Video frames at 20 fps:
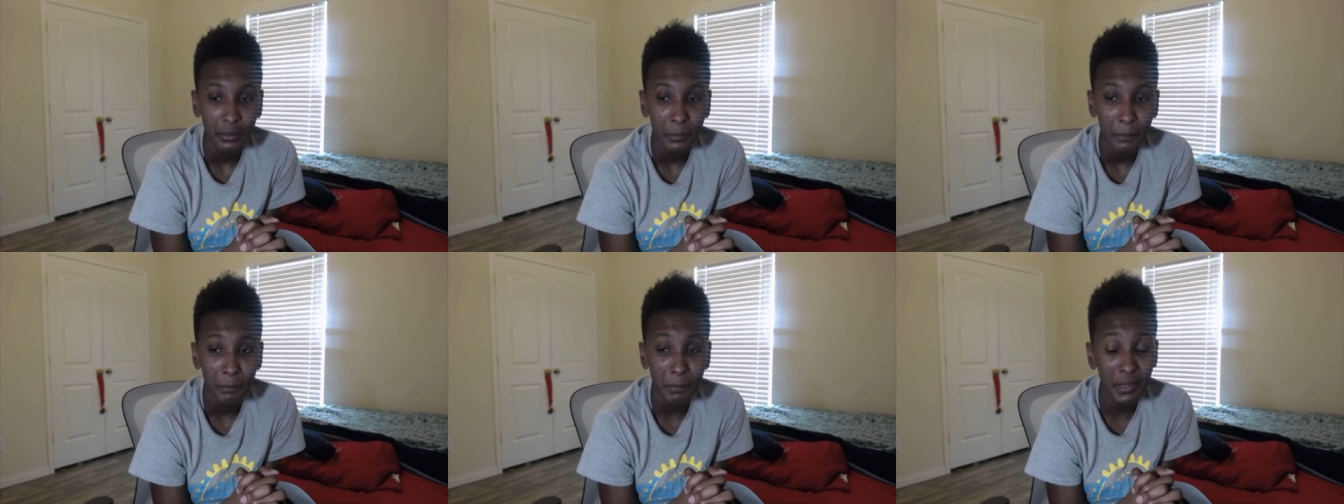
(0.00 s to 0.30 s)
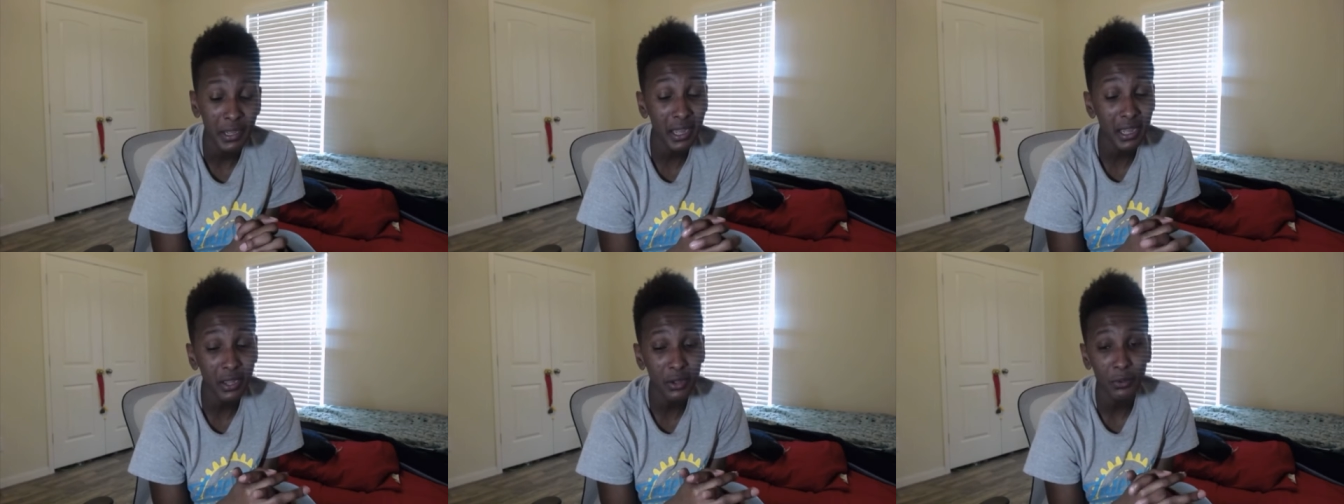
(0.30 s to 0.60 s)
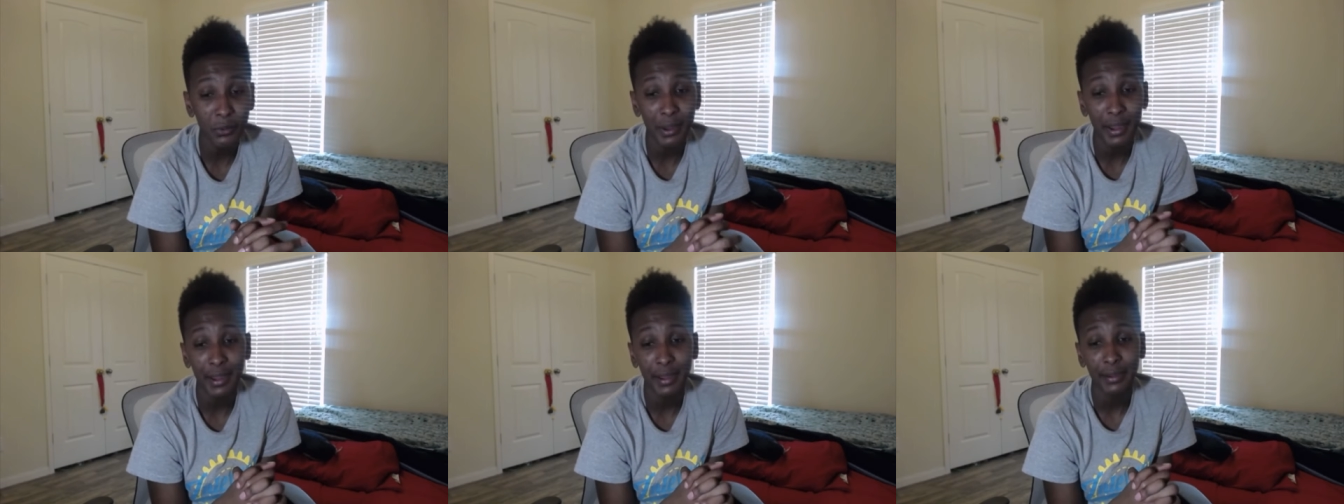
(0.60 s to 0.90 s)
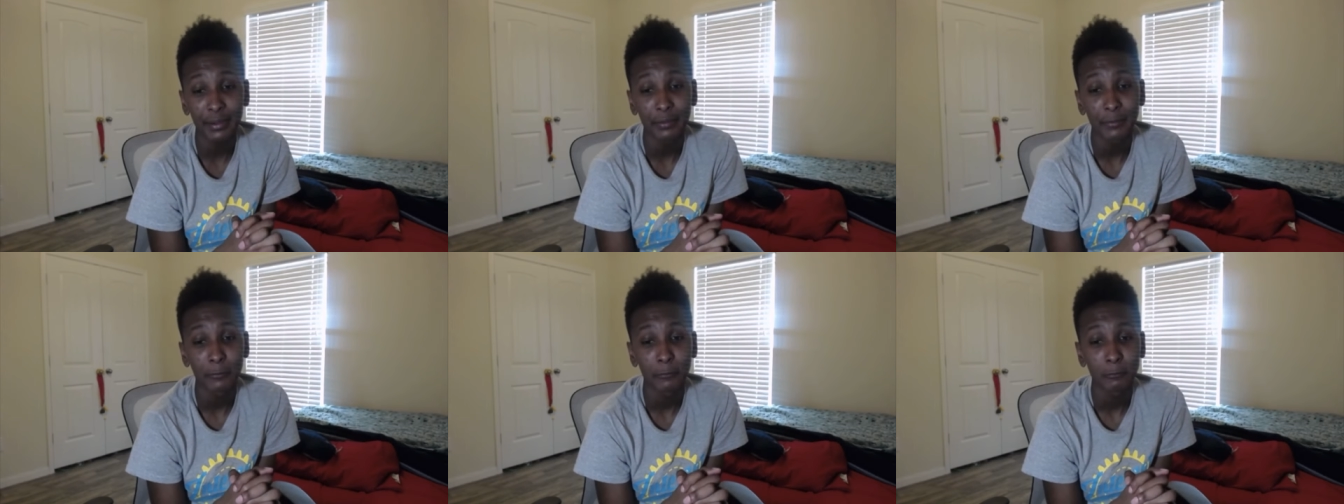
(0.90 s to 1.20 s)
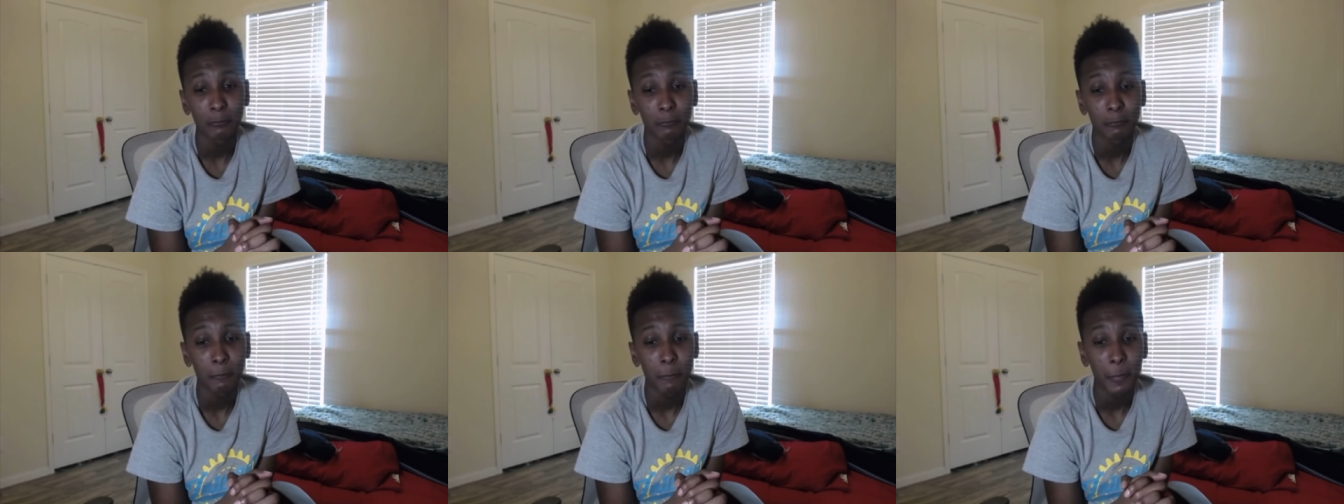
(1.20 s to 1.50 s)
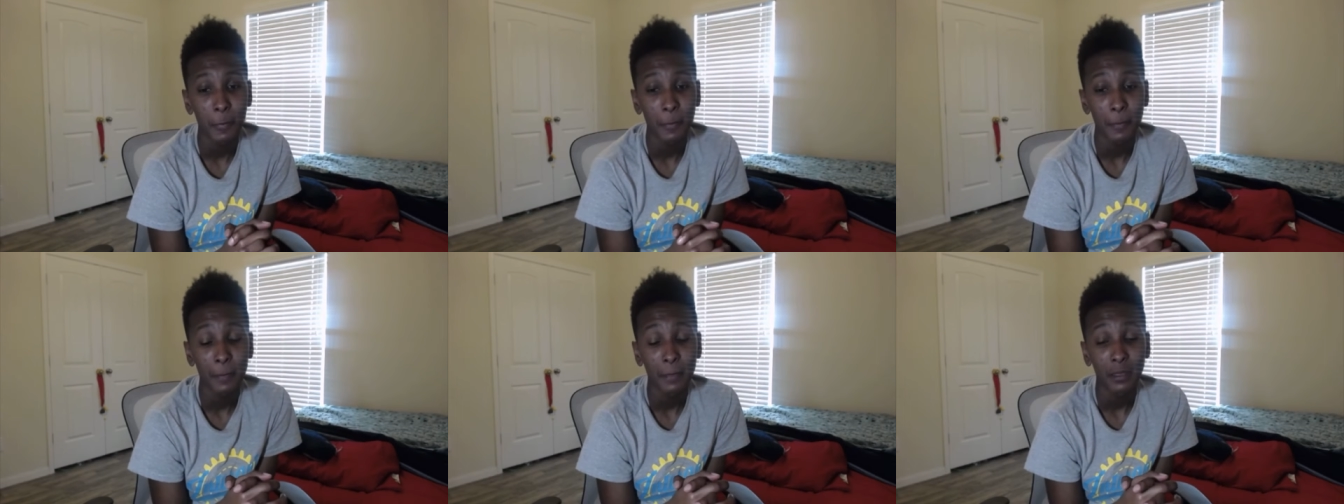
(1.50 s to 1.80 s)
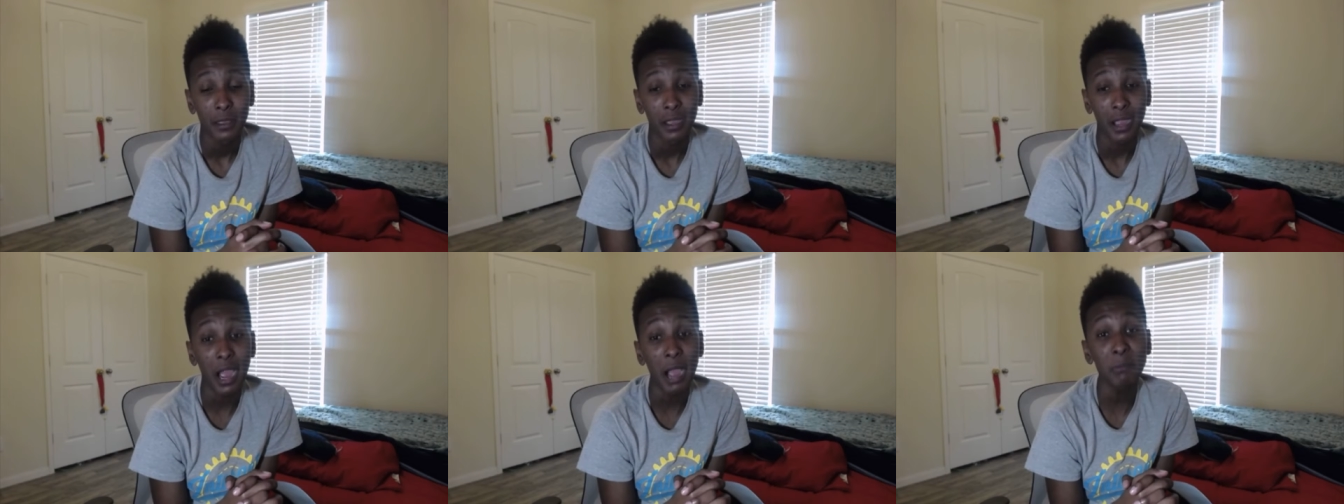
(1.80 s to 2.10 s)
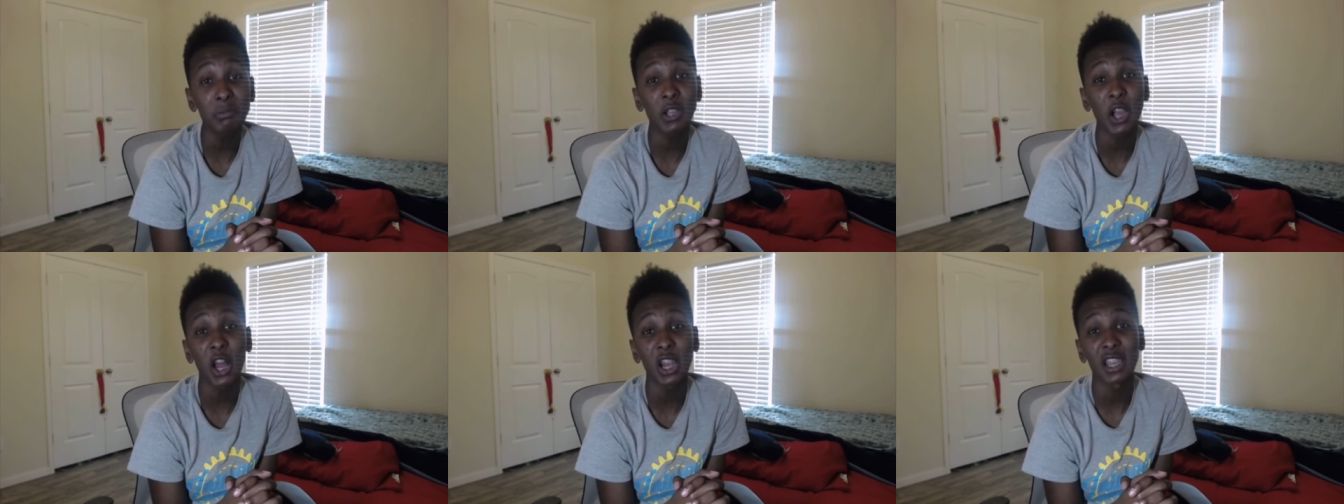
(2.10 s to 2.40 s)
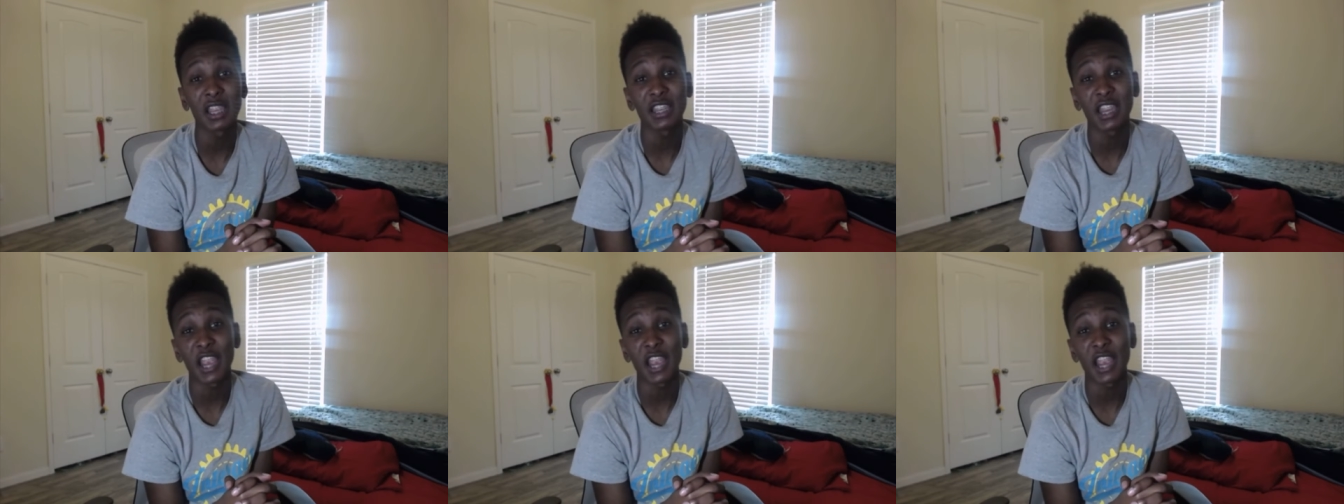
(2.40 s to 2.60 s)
But anyway, I'm calling